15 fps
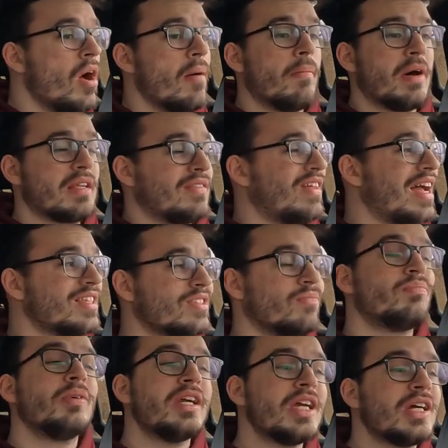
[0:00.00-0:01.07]
But that's
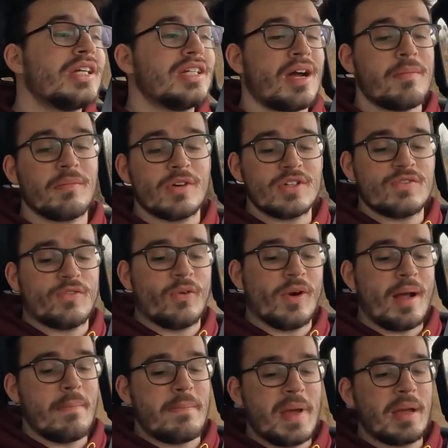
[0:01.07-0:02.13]
pretty good numbers for
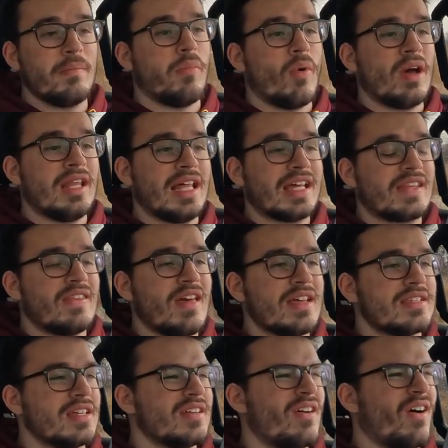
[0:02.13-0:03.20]
a big boy like
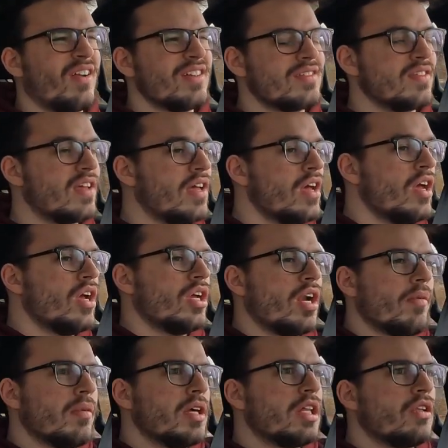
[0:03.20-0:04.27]
this. And honestly, you're not
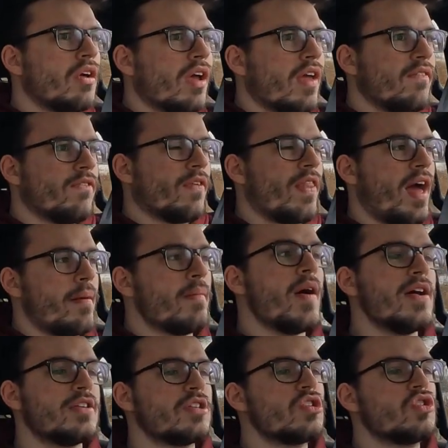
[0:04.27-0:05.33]
really looking for that
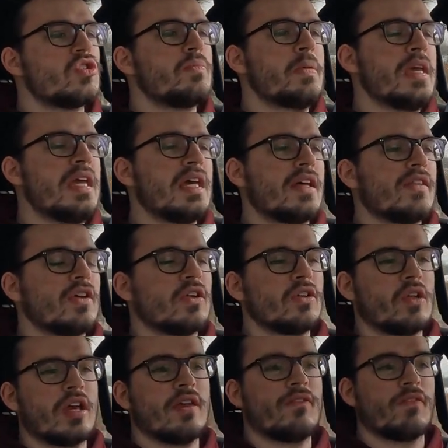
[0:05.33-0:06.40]
much speed. I think you're
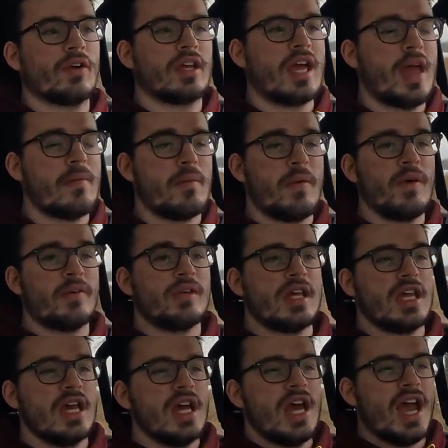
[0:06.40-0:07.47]
looking for
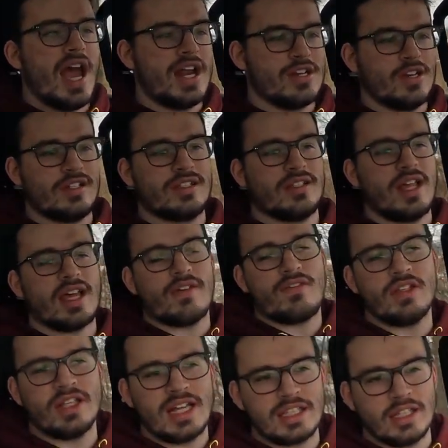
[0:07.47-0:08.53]
capability. And just like, if
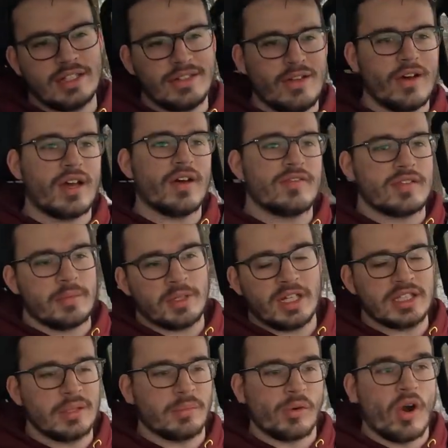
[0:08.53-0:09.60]
you like the look of something
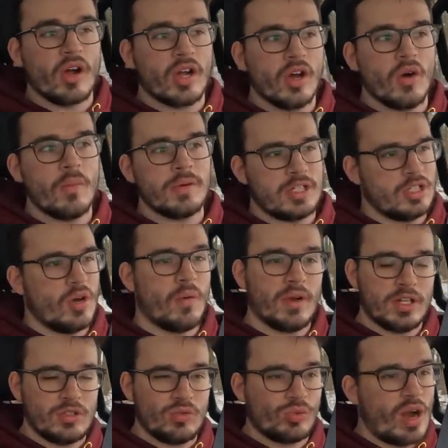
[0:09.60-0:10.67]
like the Bronco, but you don't want
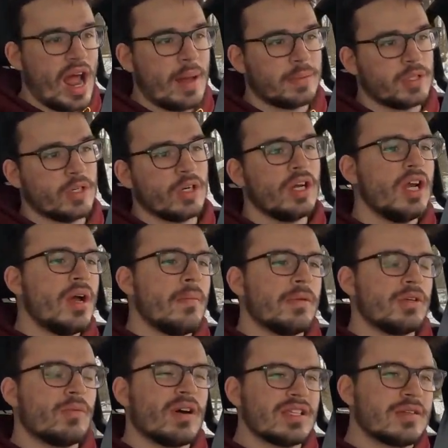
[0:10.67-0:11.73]
to do Raptor, but
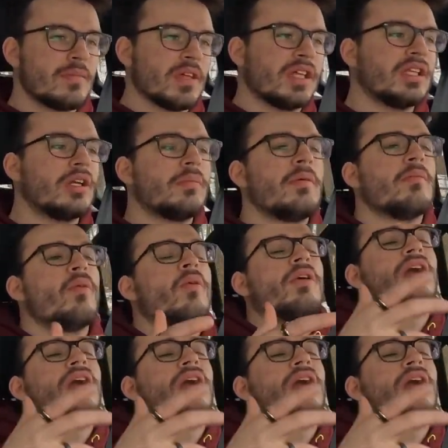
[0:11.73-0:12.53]
you want something a little bit more